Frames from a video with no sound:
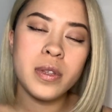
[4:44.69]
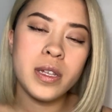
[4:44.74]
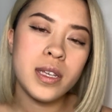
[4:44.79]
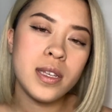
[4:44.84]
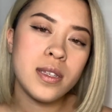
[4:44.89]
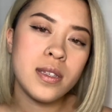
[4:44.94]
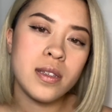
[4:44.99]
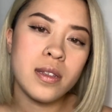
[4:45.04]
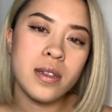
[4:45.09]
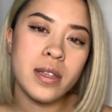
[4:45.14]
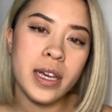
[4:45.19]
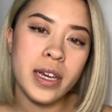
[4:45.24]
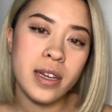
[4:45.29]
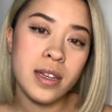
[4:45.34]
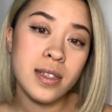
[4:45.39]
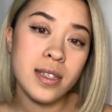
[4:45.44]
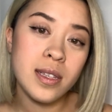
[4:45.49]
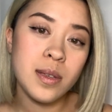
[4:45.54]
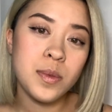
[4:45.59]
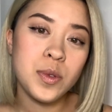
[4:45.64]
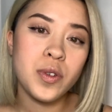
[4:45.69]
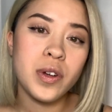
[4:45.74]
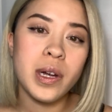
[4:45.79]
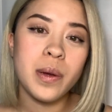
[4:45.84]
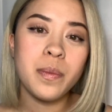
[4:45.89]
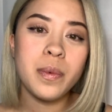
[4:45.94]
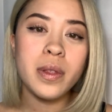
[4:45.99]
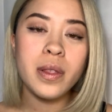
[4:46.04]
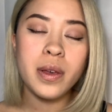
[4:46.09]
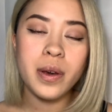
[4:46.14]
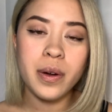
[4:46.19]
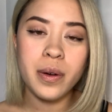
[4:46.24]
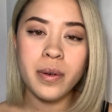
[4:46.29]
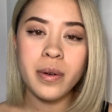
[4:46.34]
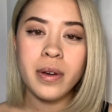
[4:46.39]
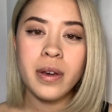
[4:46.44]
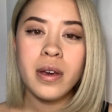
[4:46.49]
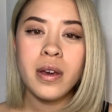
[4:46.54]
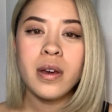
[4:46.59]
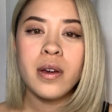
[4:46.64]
please like and subscribe below.